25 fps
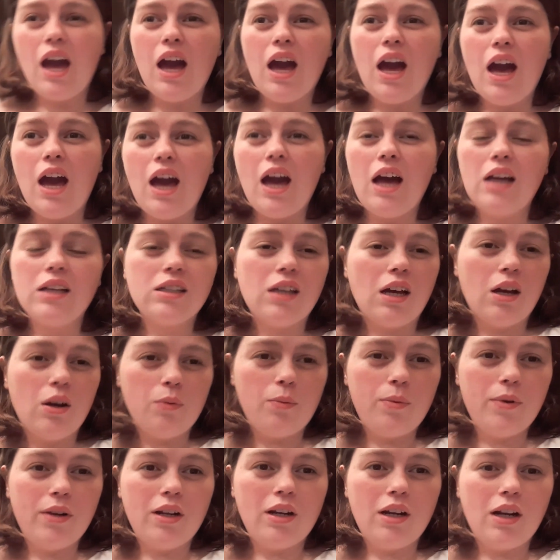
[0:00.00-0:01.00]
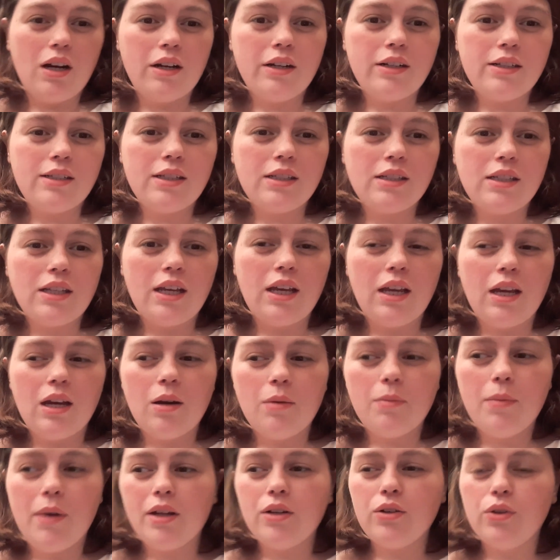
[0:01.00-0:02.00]
as open and honest as I am, I
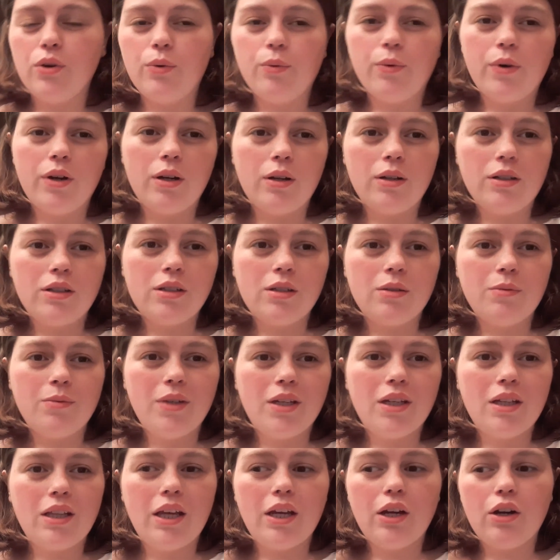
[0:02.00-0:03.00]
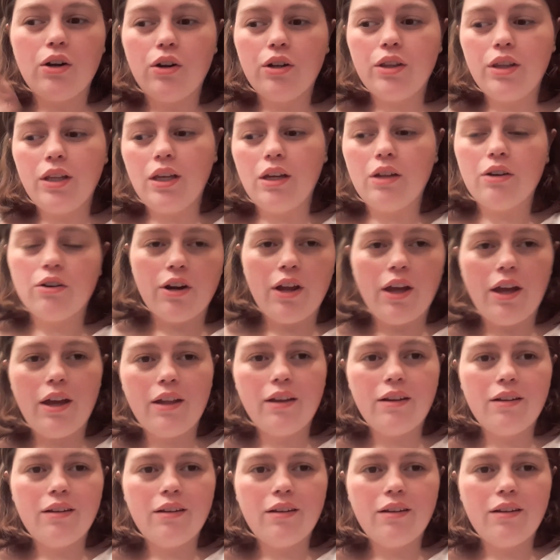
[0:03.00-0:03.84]
don't want it to be like on the internet.